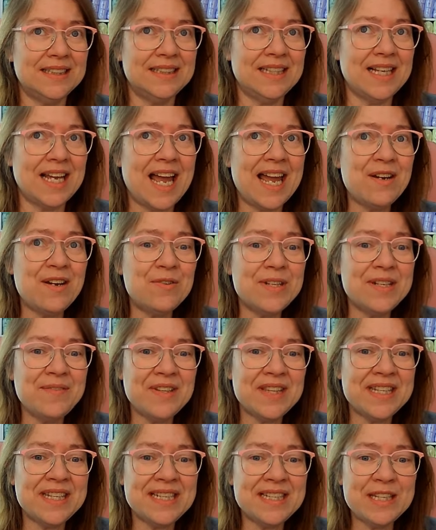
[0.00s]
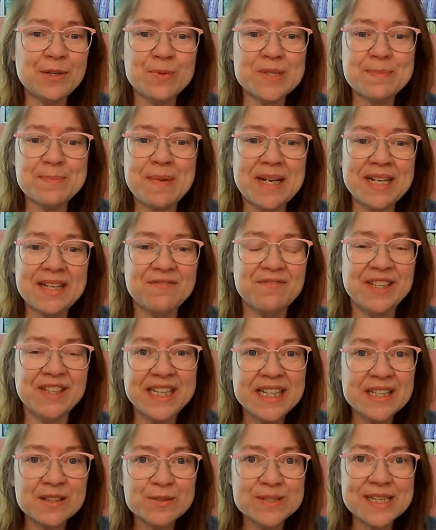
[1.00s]
I don't even think there was many
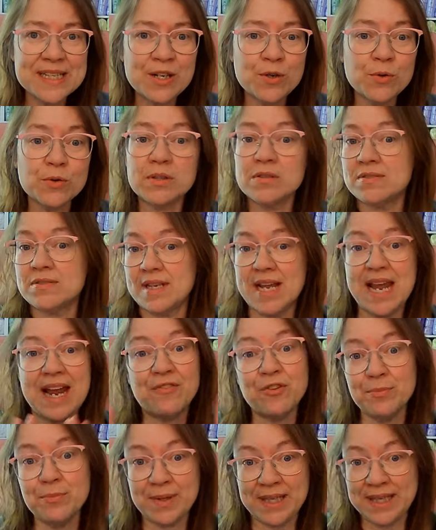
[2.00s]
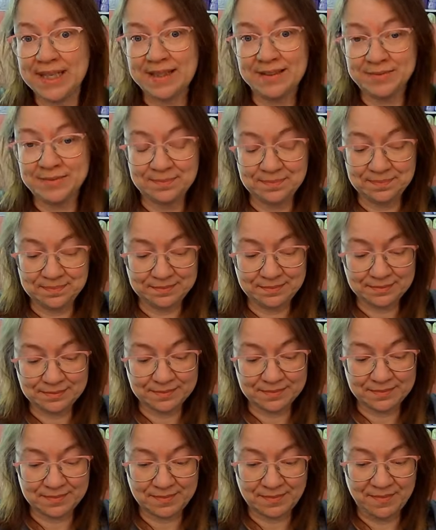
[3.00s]
videos out. There's everybody
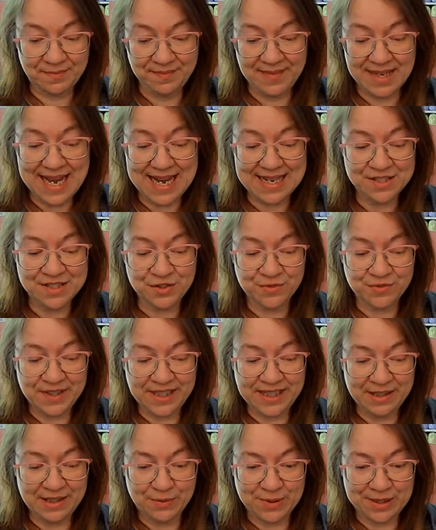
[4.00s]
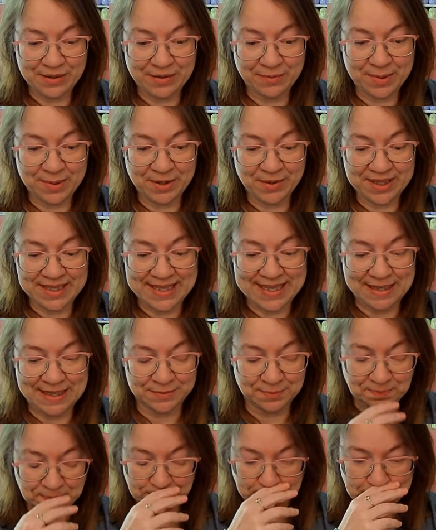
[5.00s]
has their video out about it now.
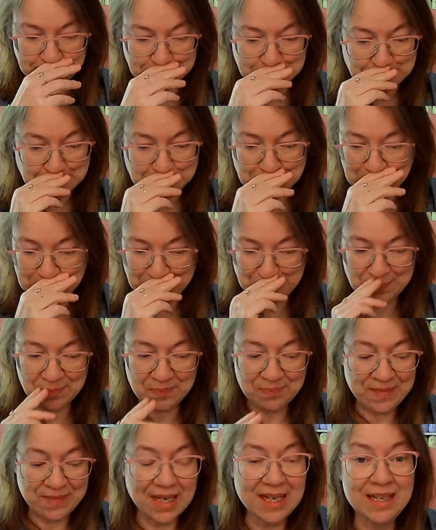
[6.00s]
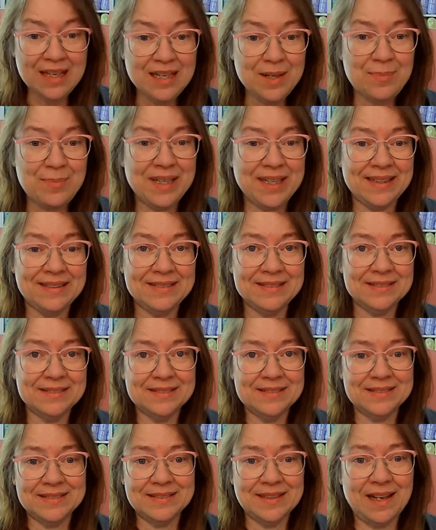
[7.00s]
But
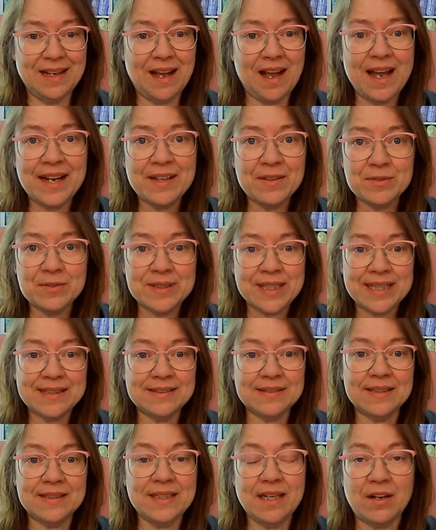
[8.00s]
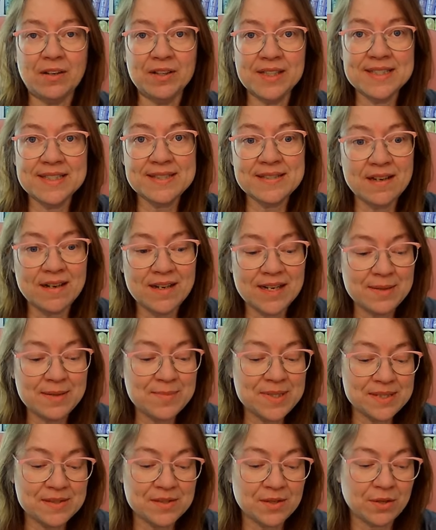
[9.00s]
I don't get the yarn in time,
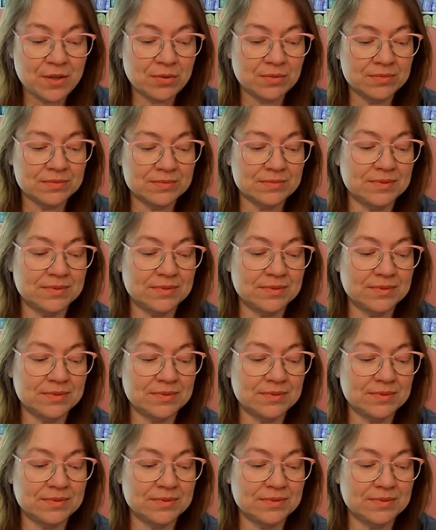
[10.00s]
so